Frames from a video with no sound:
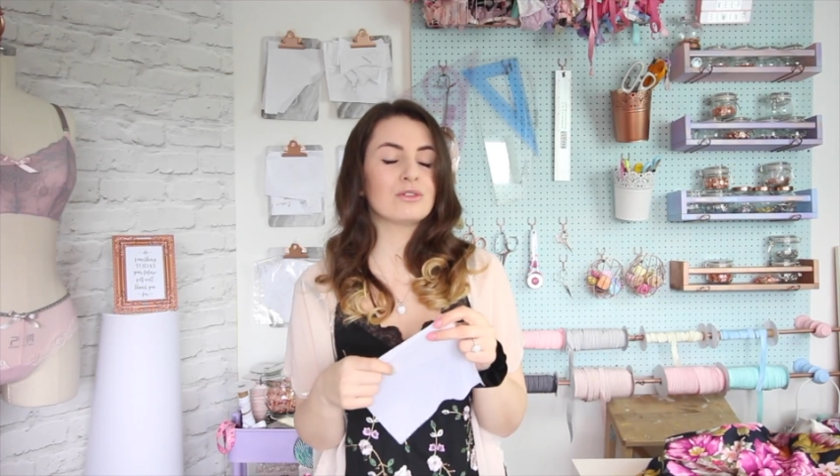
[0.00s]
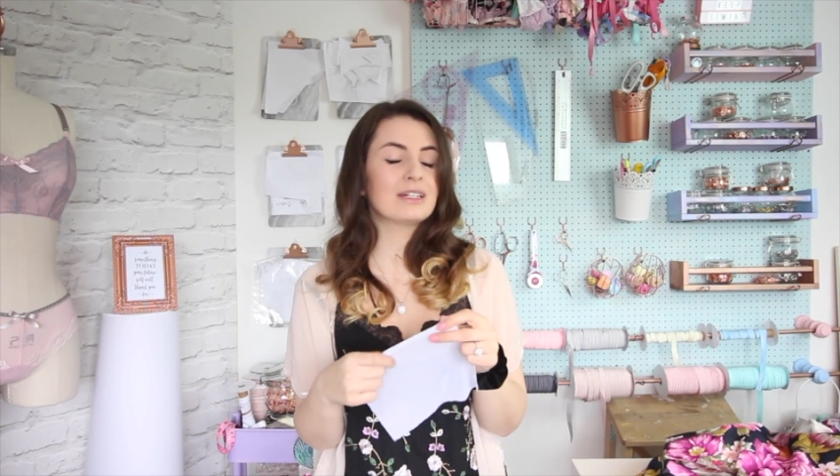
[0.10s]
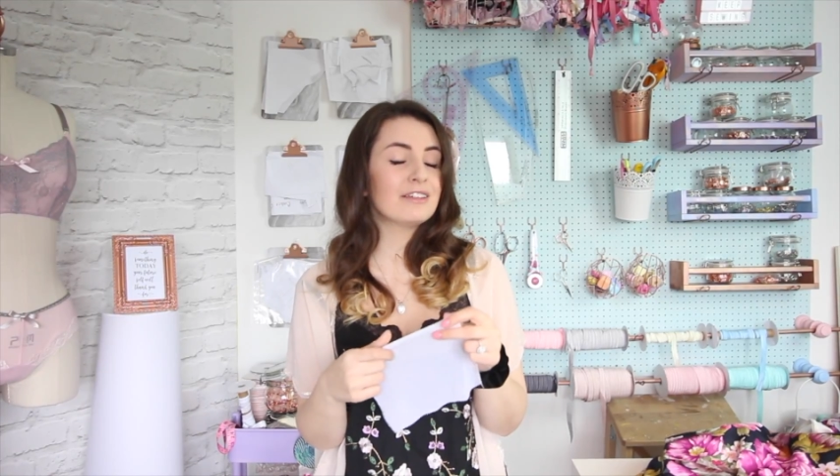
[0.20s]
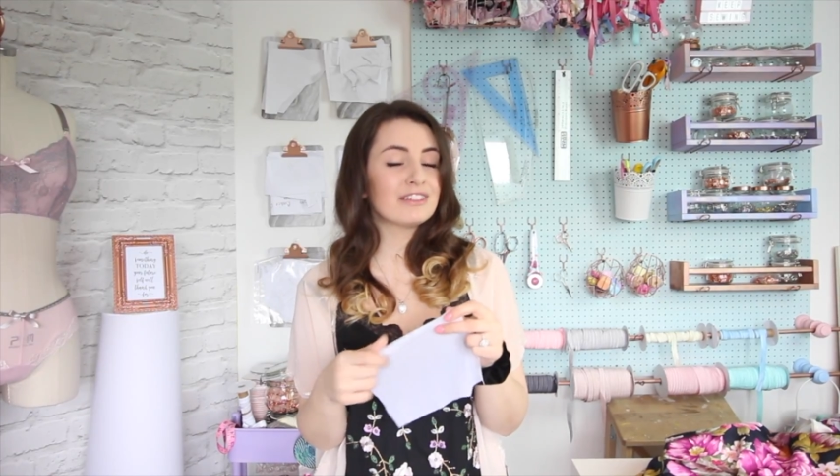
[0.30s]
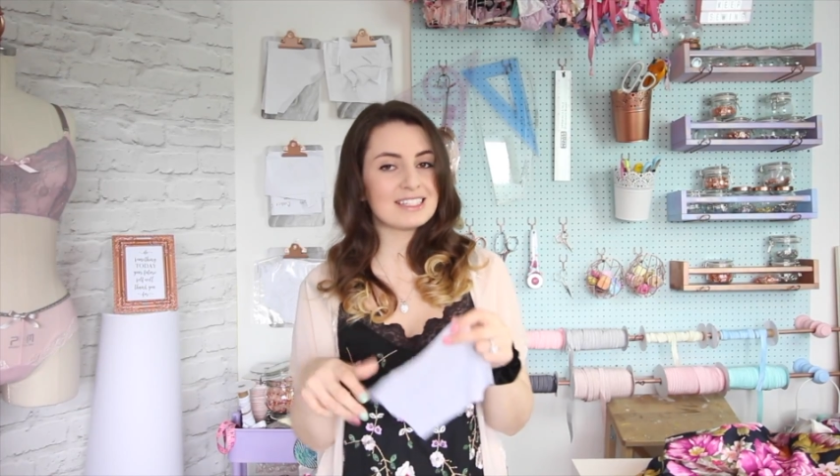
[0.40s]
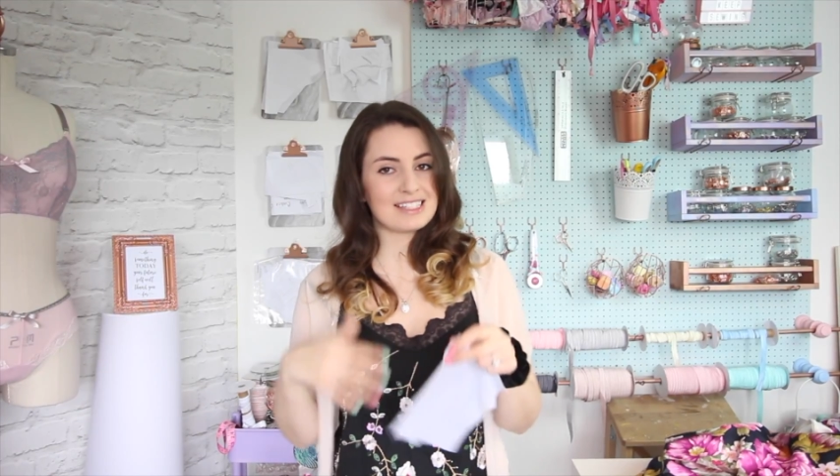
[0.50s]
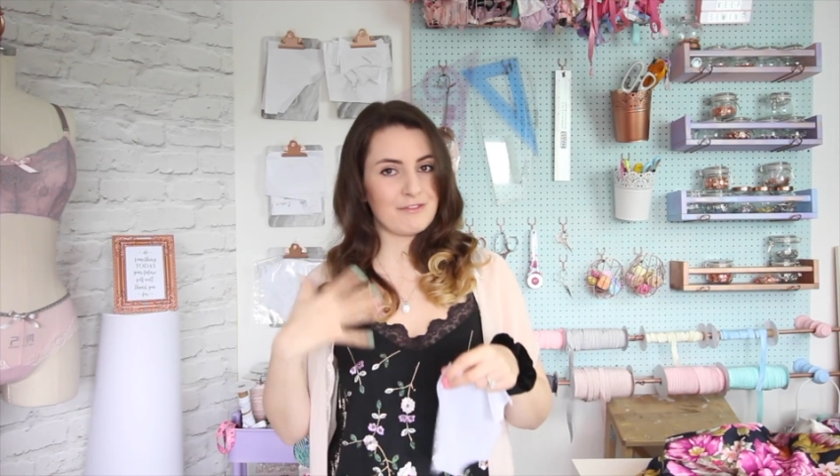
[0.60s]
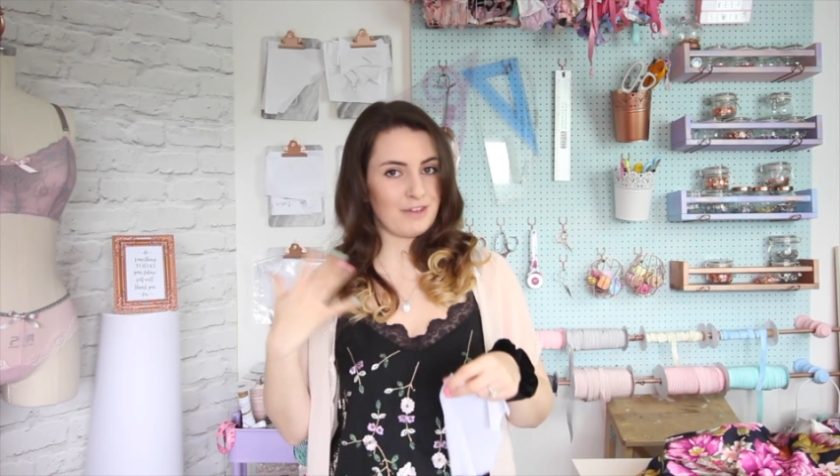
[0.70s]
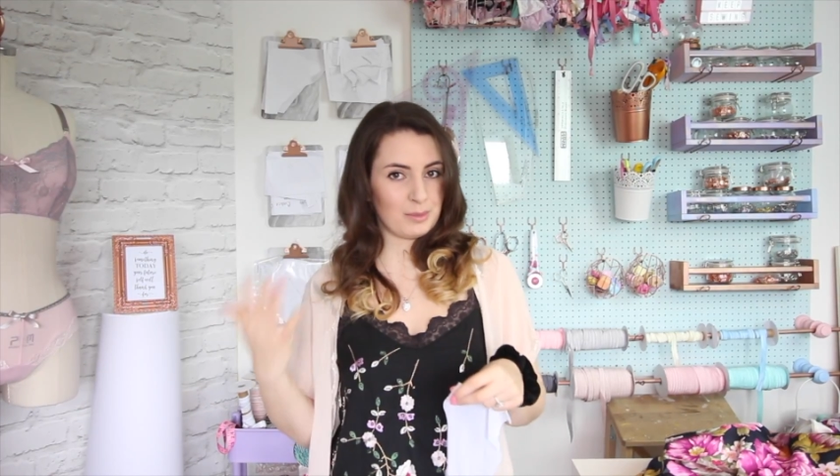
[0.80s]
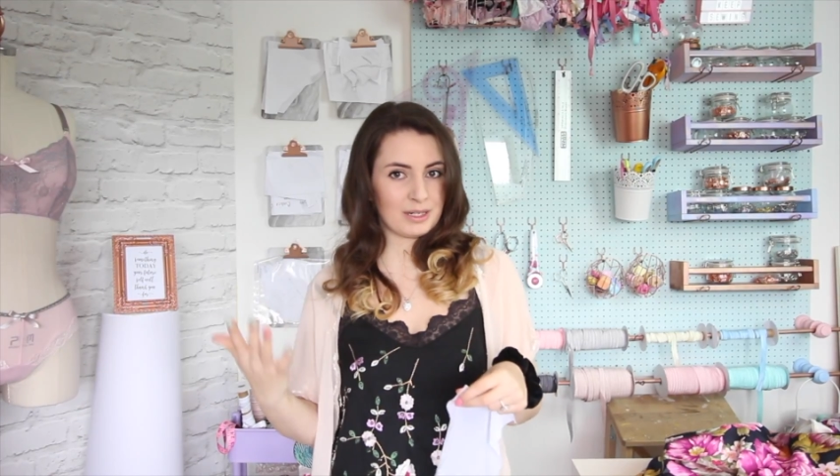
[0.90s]
or even the
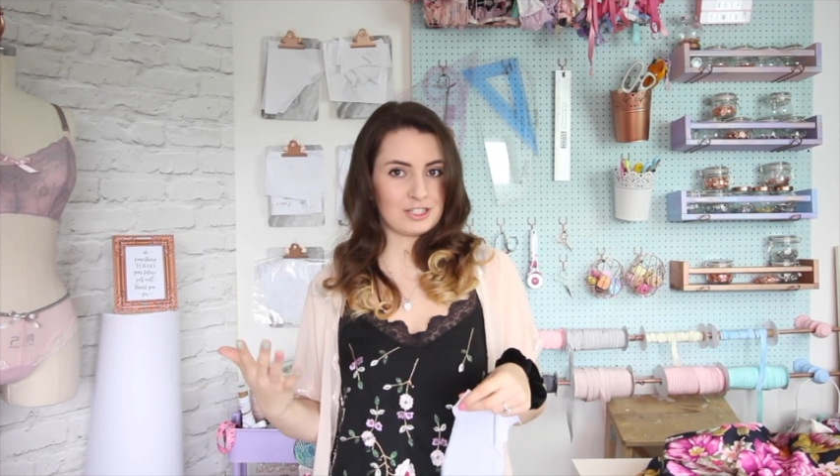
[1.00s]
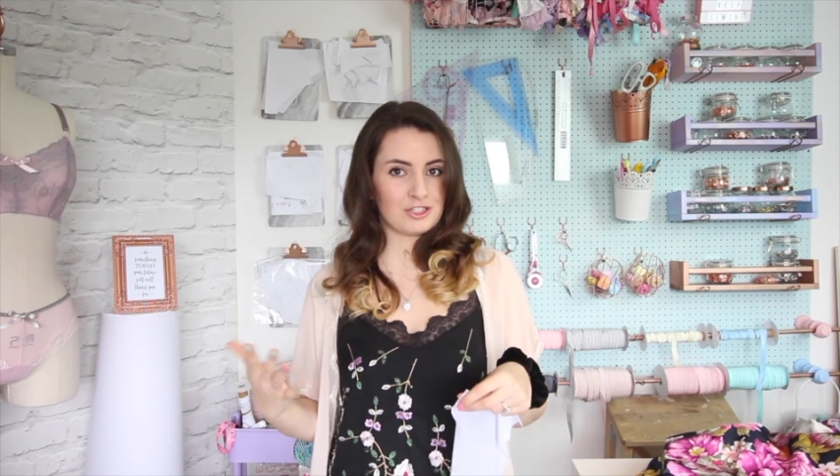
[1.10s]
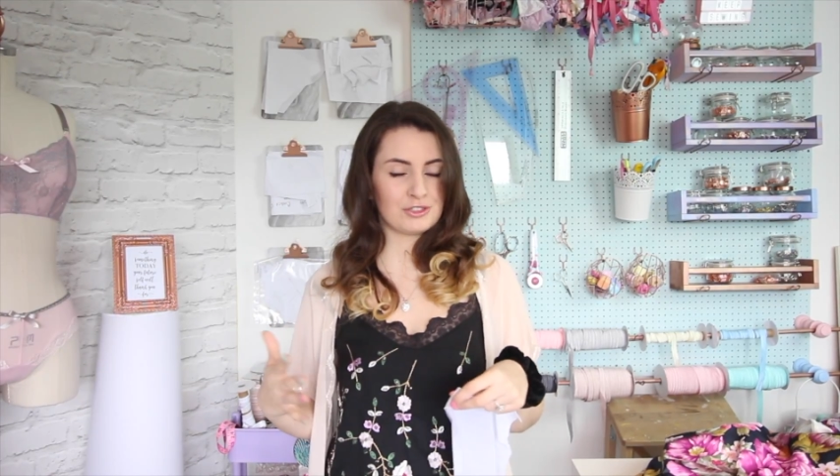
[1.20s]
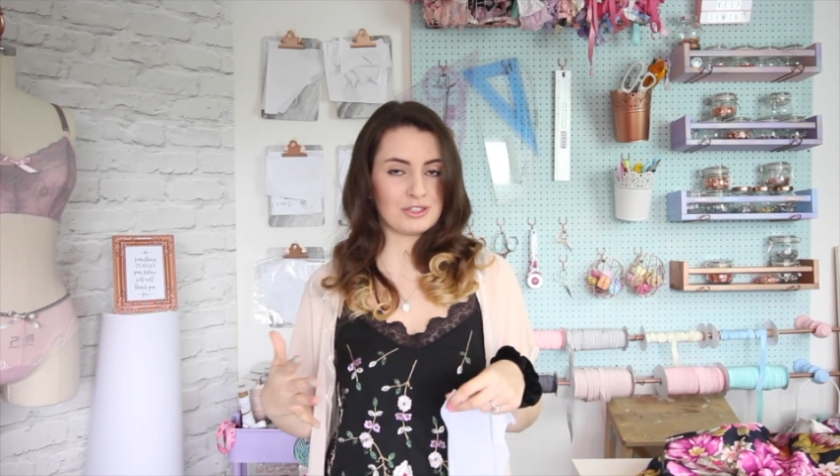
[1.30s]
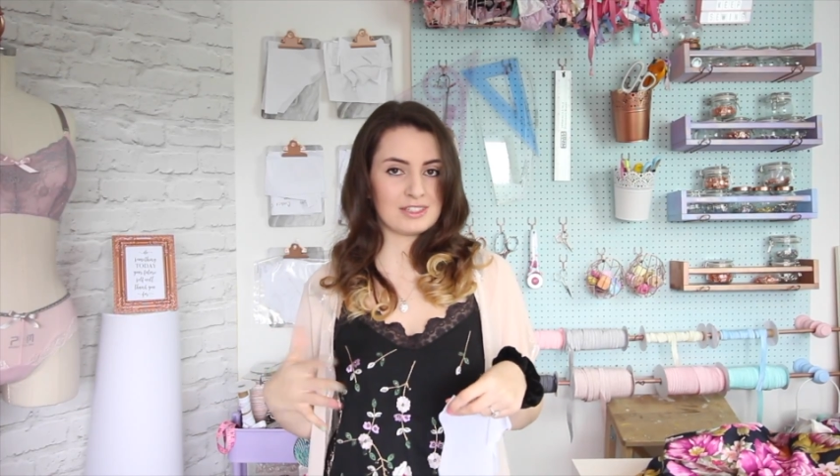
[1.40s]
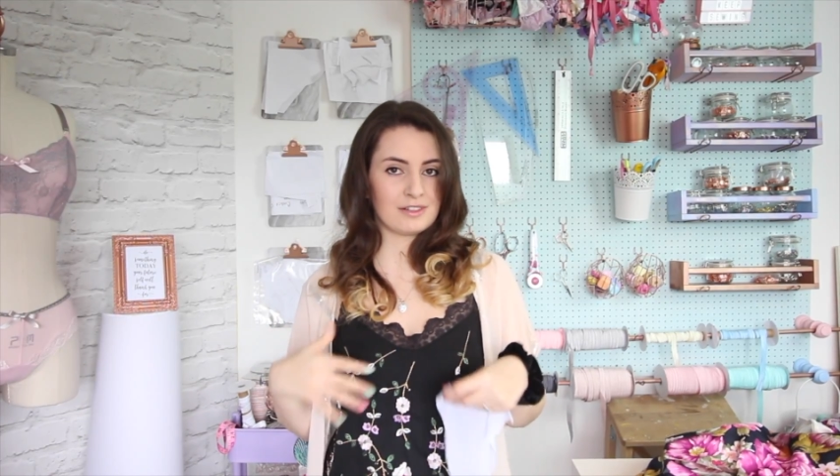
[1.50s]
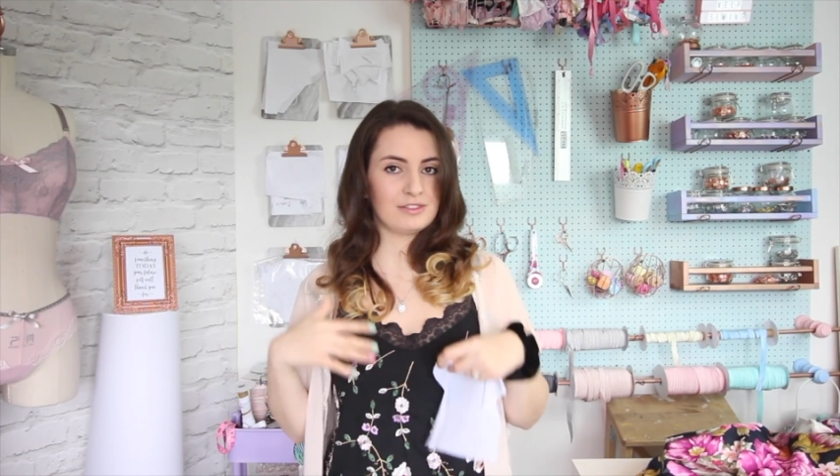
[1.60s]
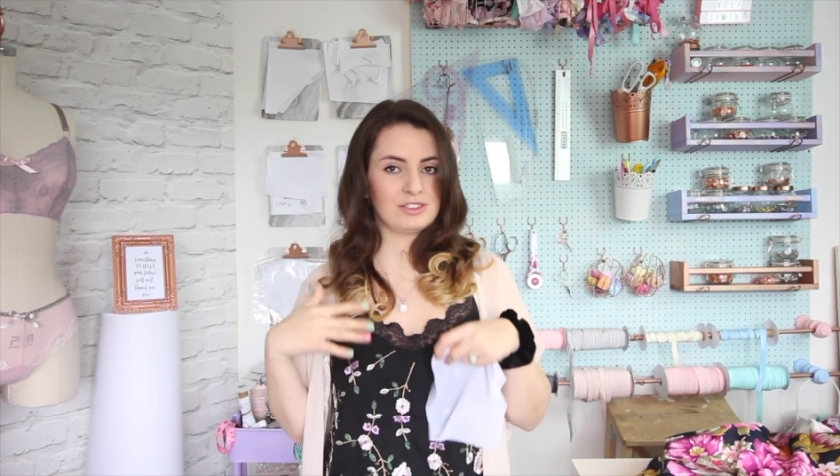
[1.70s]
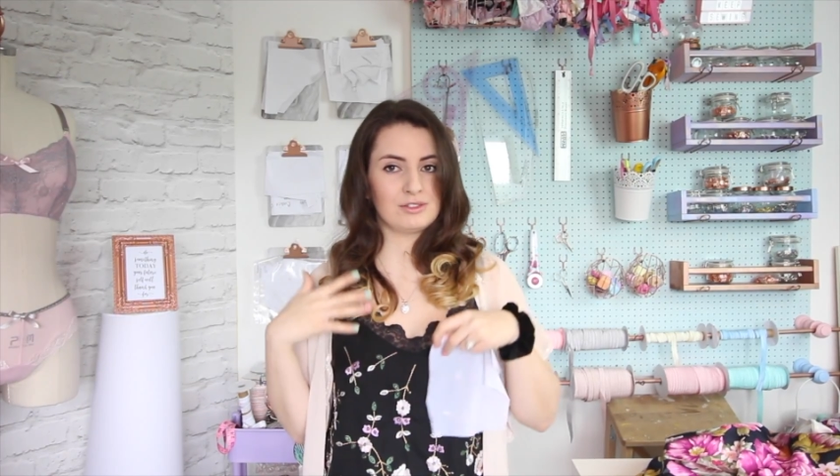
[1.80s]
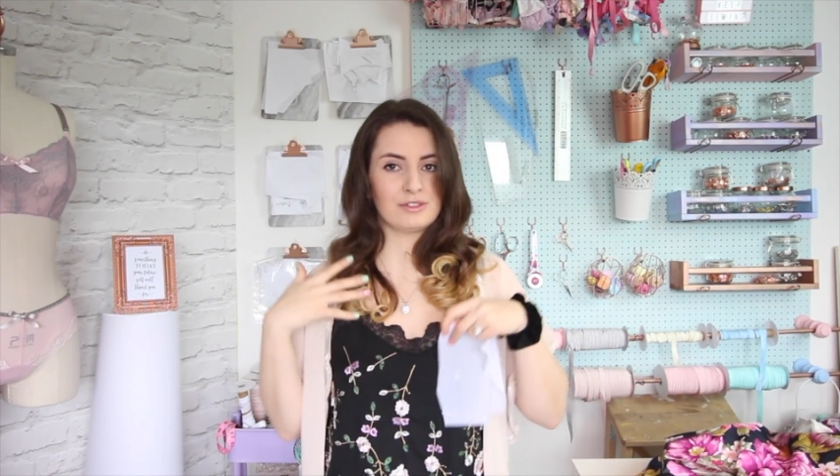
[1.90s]
same fabric as you're using
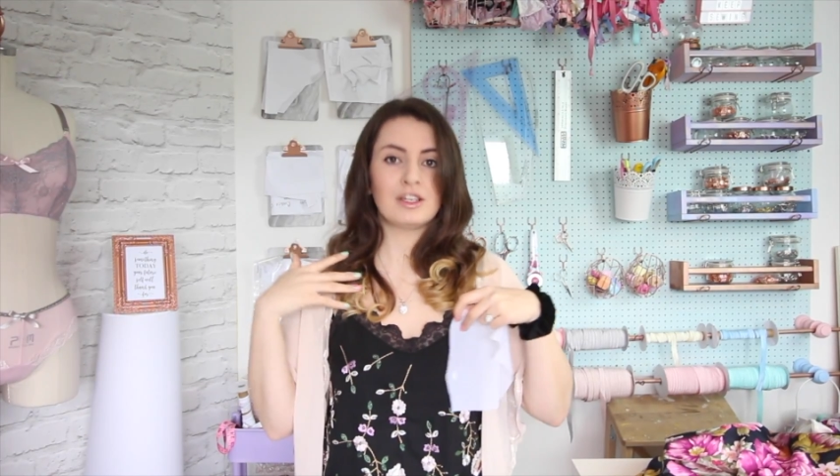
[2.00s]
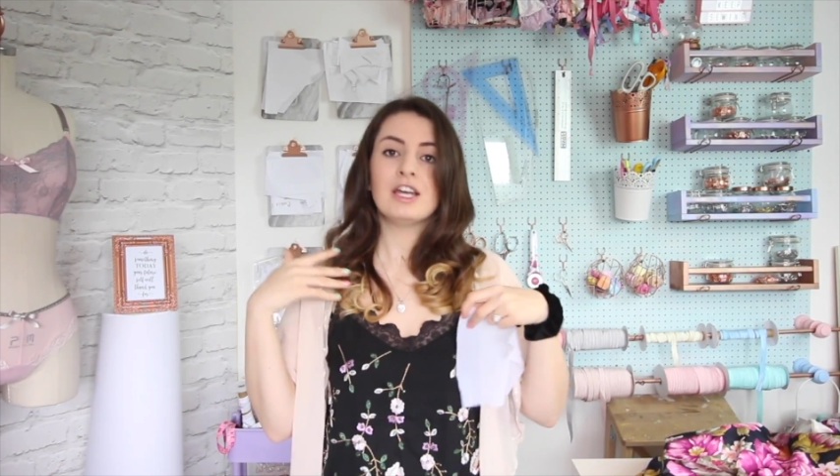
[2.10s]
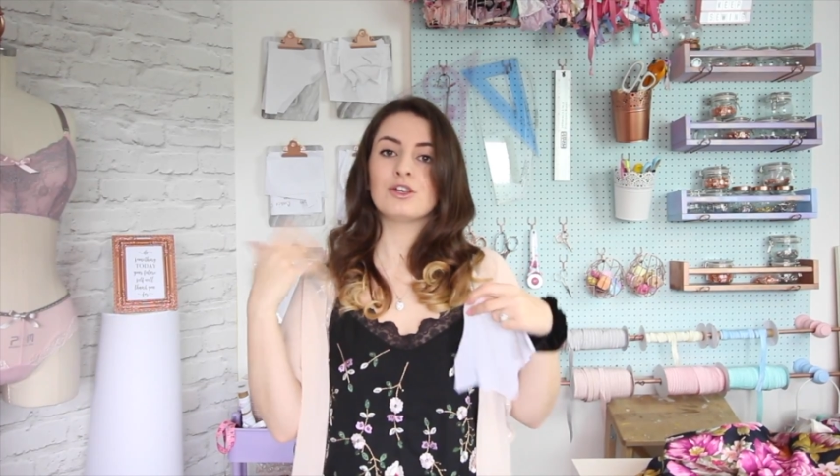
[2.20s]
for sort of